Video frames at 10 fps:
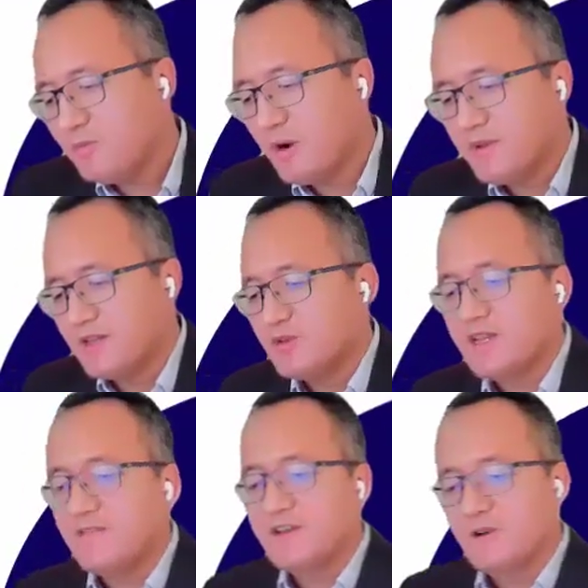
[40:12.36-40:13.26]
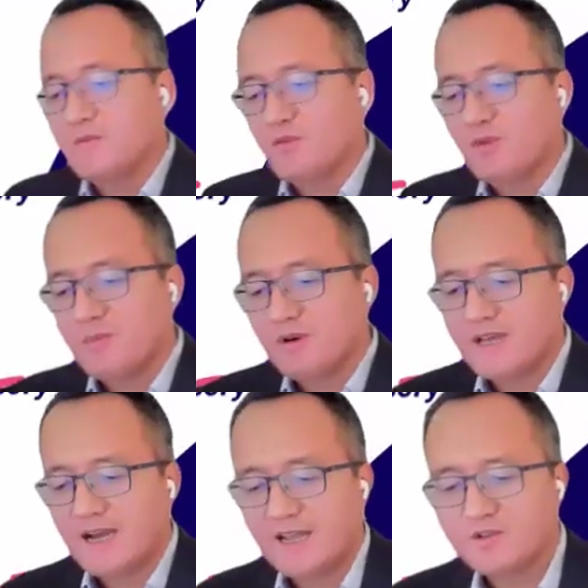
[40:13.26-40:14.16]
definitely know way more
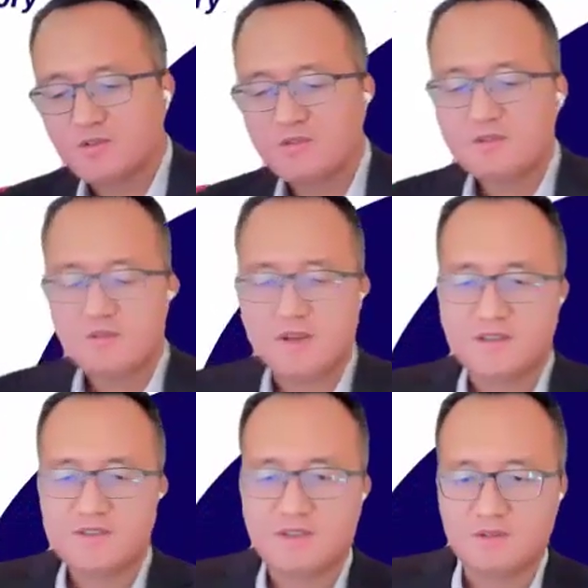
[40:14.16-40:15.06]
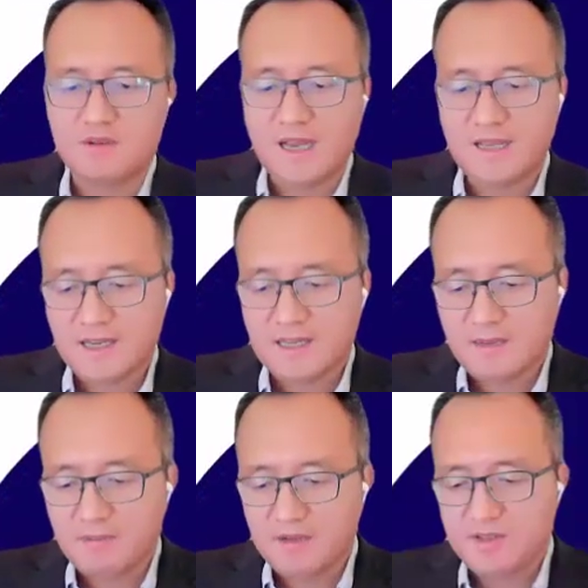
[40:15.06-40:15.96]
than I do, right? So I think the
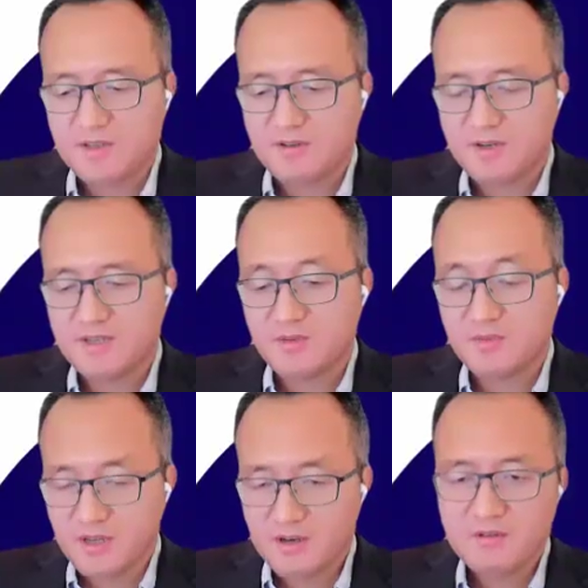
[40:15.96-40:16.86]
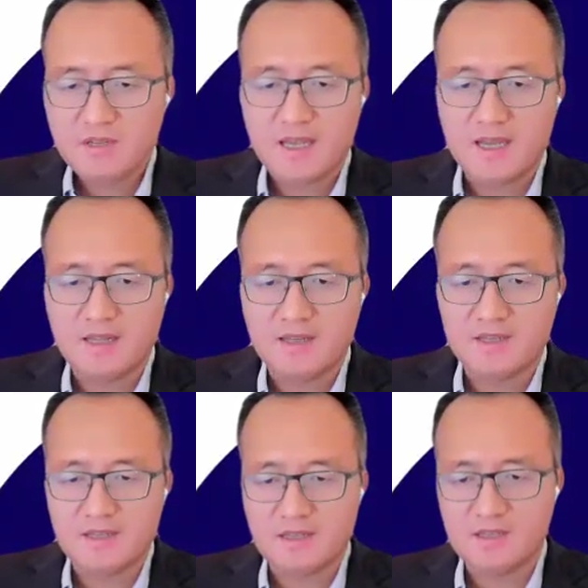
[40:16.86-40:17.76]
biosecurity is real,
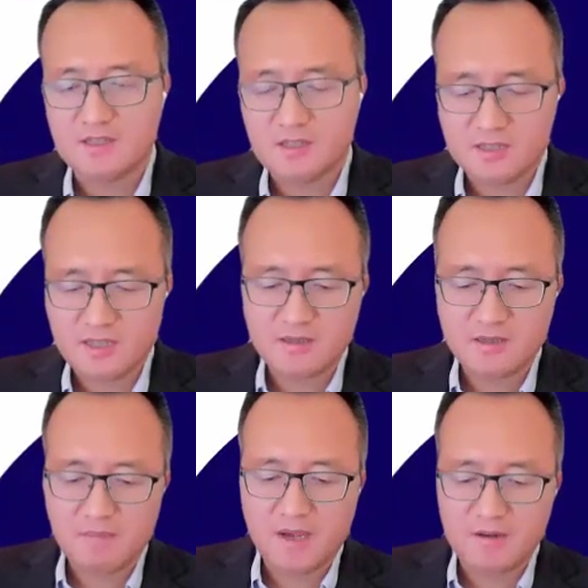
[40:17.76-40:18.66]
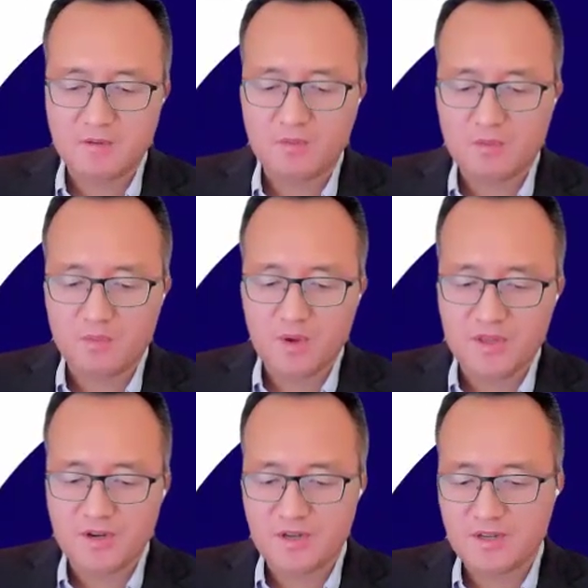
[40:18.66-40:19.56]
and it's just about
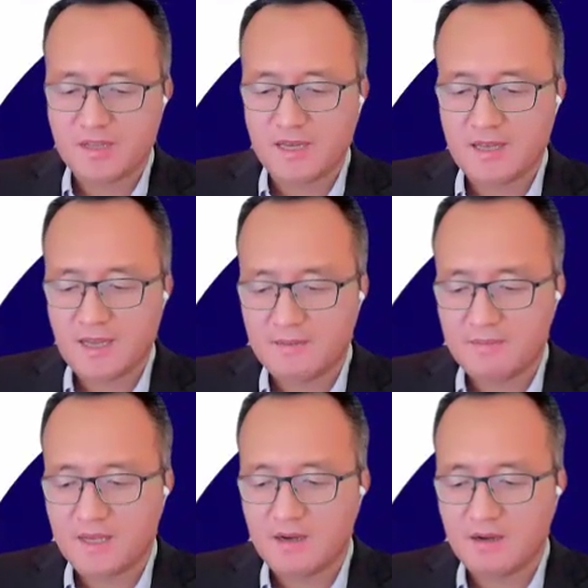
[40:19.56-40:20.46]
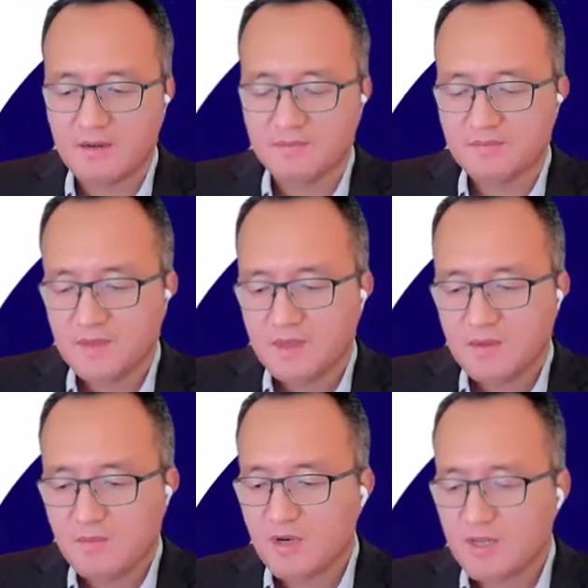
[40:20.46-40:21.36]
whether that gonna become
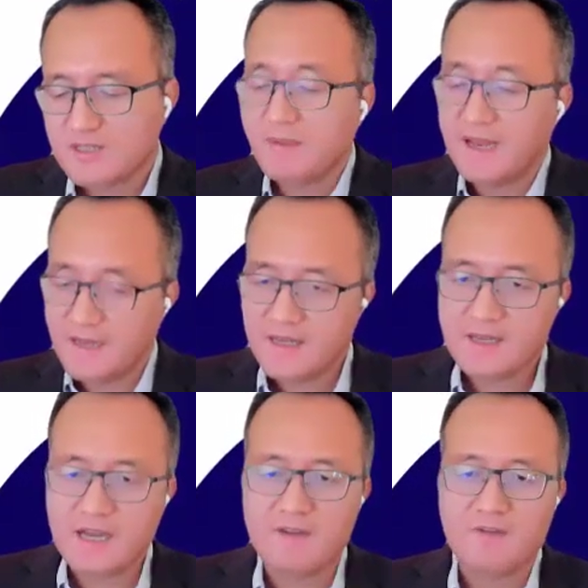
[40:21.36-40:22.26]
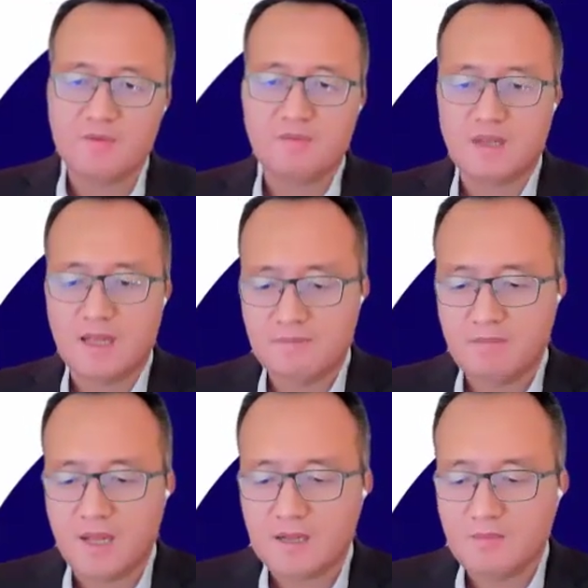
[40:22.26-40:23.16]
more expanded, cover like
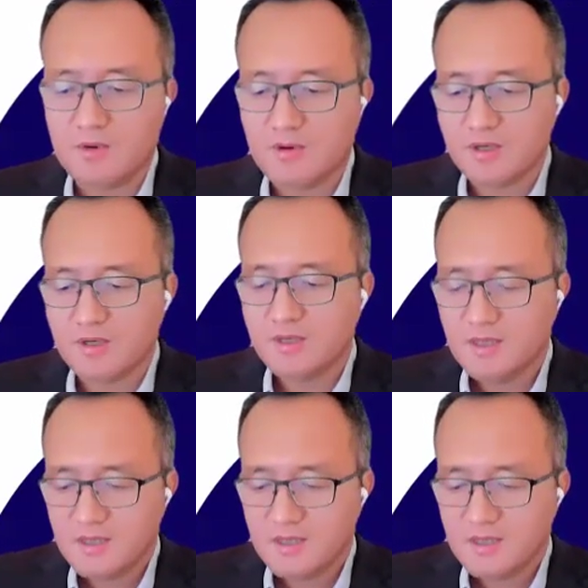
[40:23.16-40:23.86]
block more